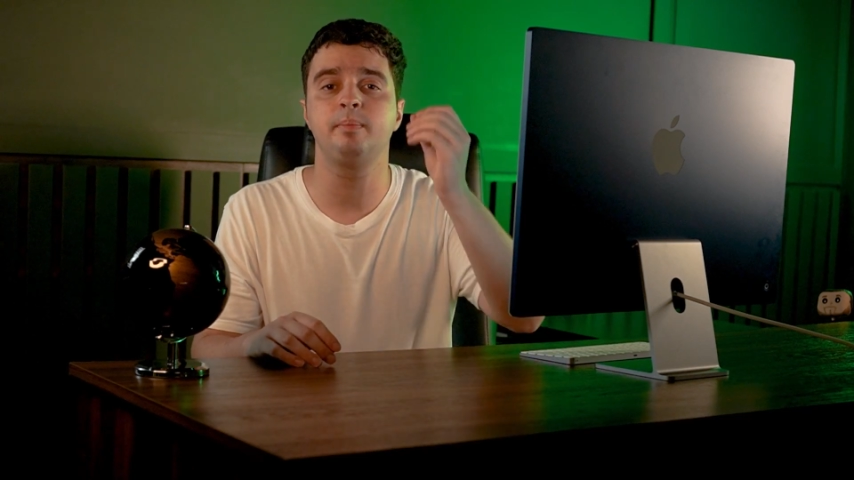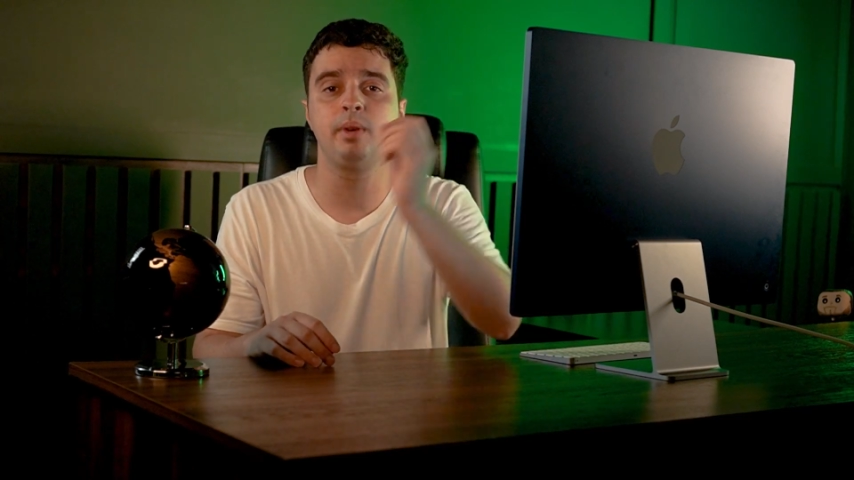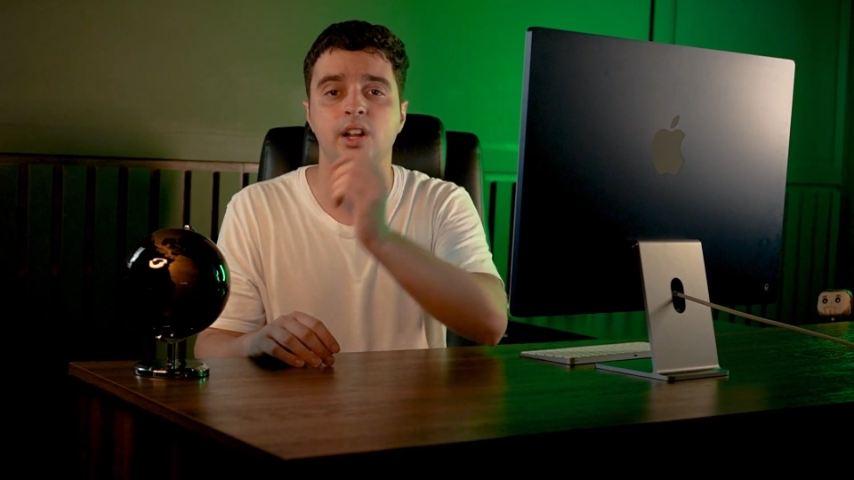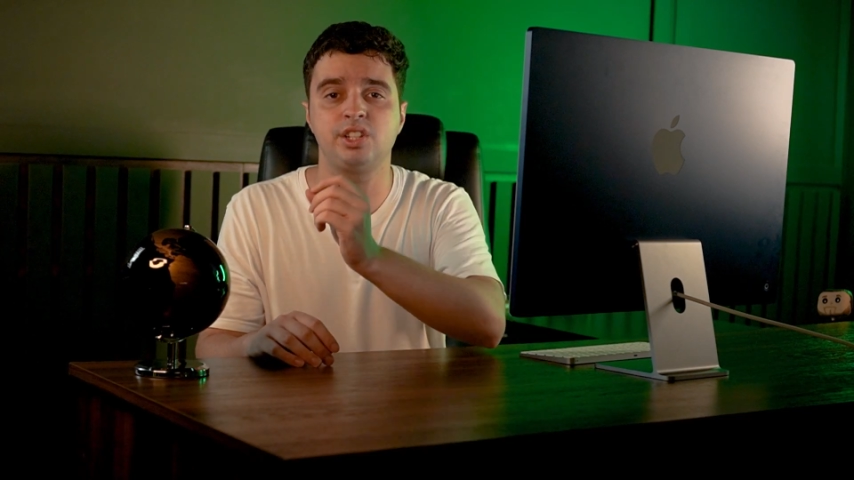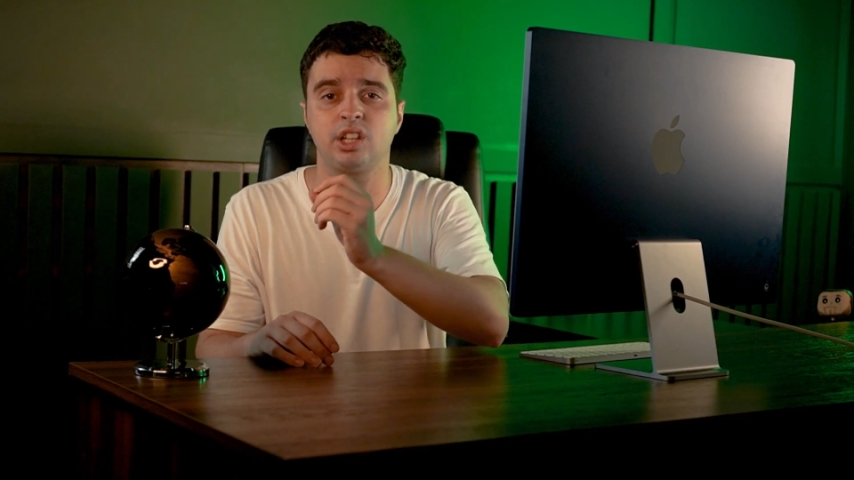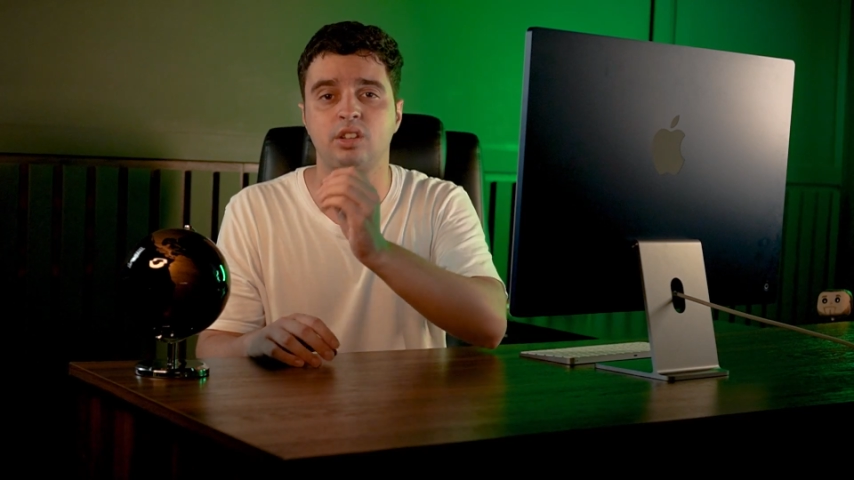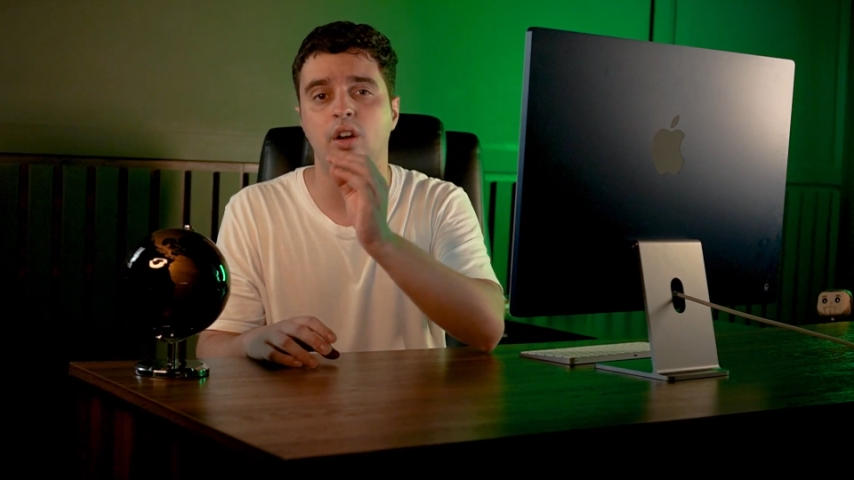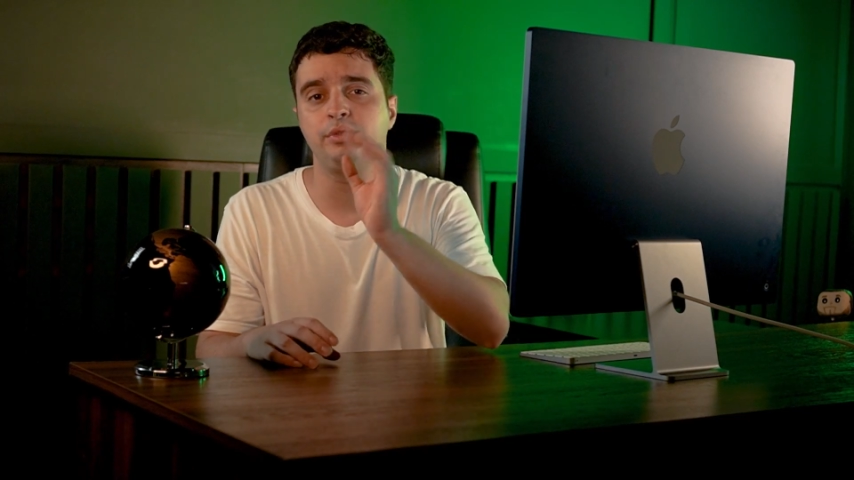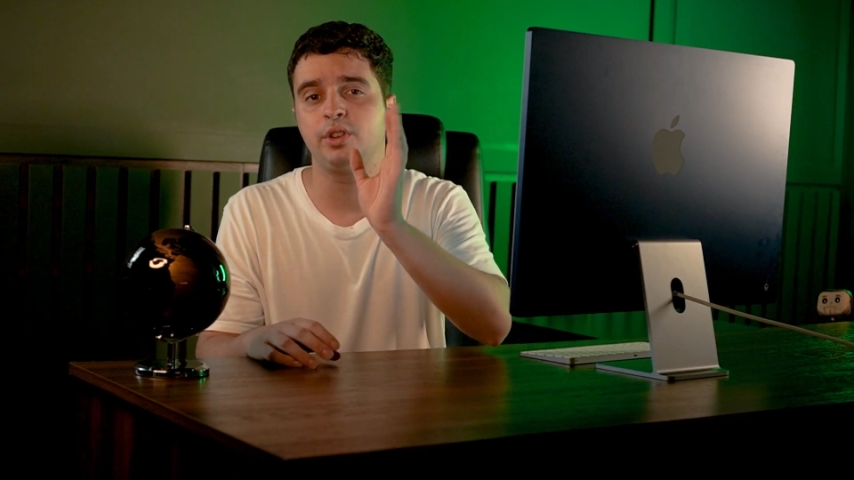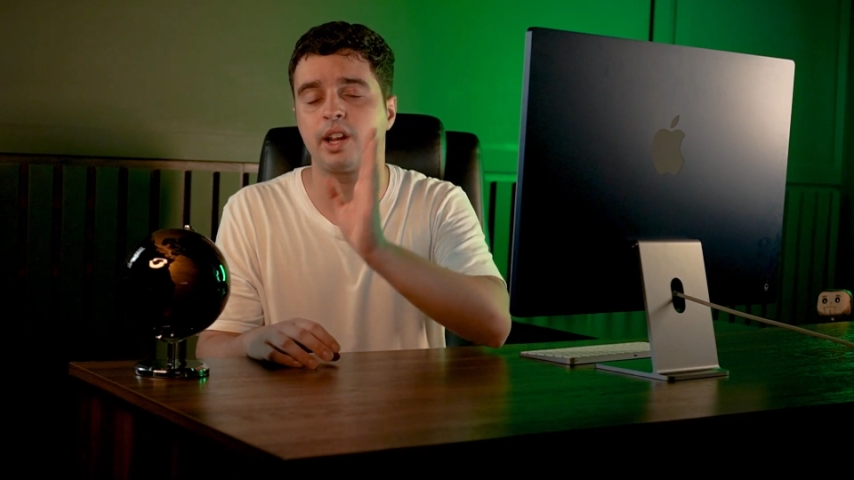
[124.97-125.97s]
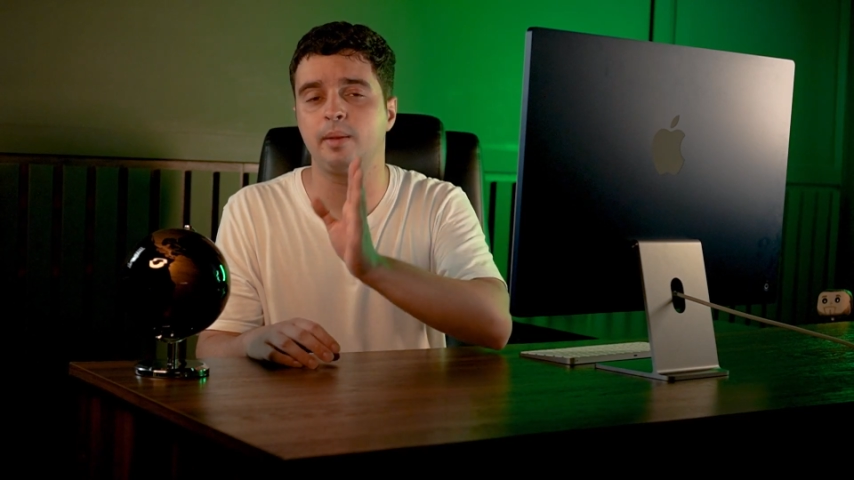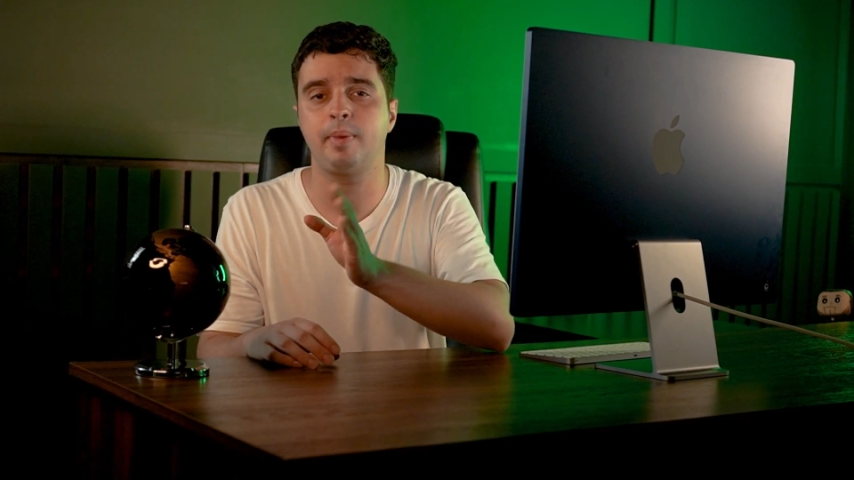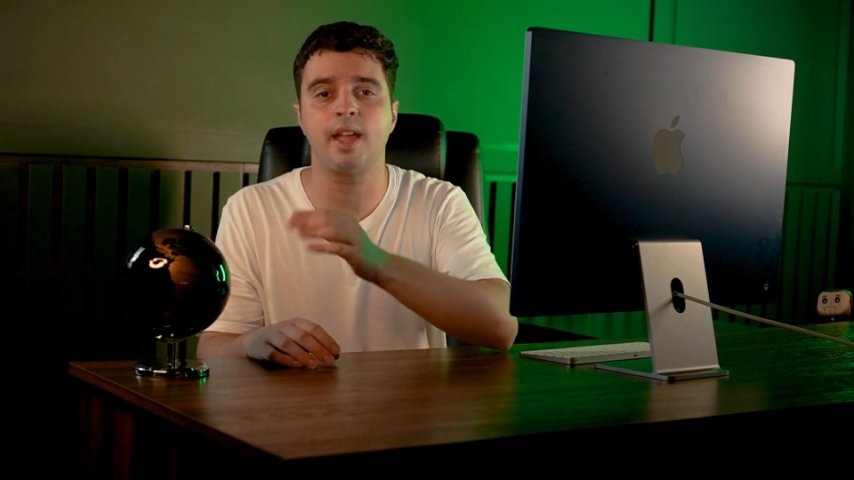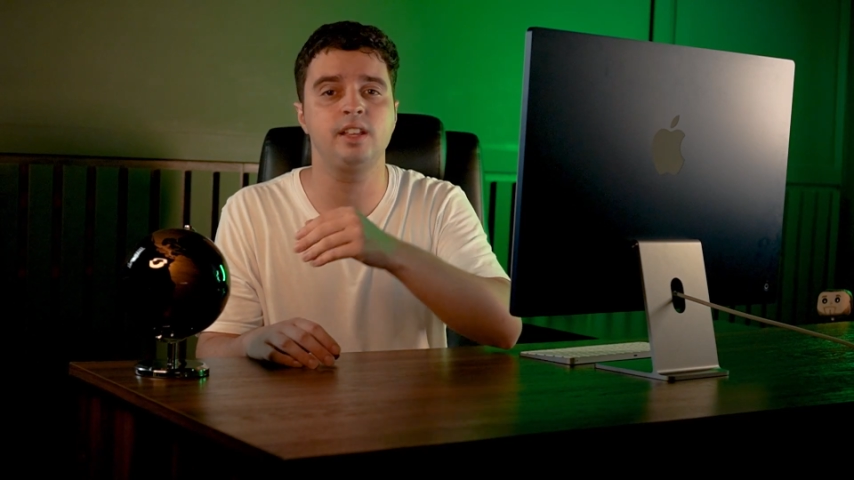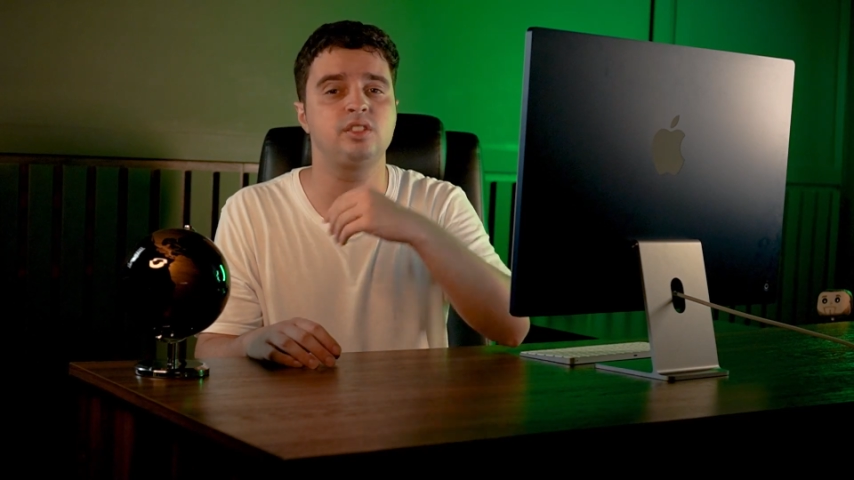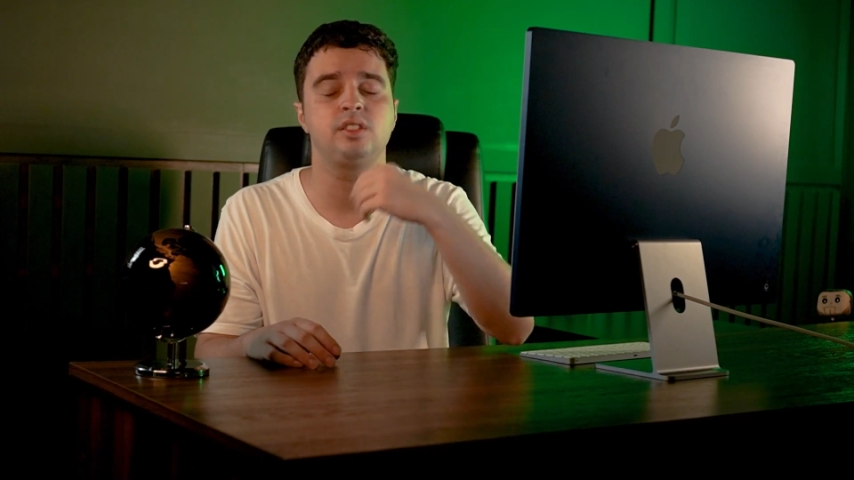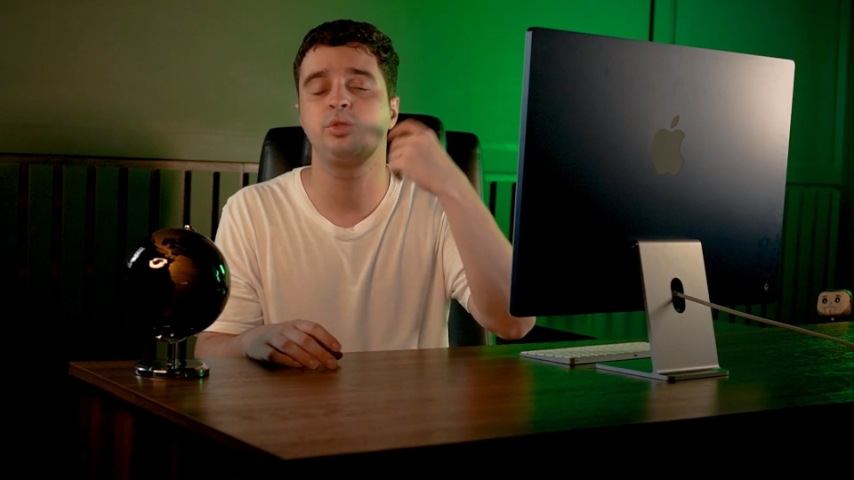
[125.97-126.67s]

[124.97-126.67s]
budget of your campaigns,